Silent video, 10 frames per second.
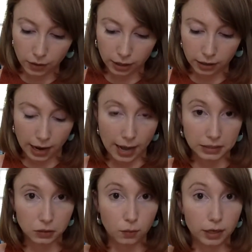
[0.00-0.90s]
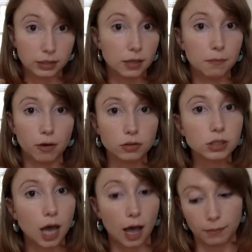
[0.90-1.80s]
I could ask, what is the most
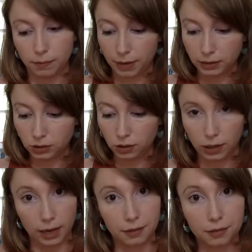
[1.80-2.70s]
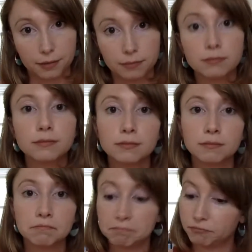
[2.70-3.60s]
common pencil length?
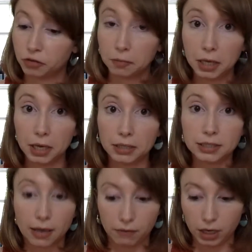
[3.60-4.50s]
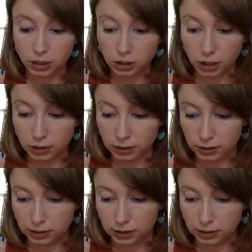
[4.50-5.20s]
For me, it's 7 inches.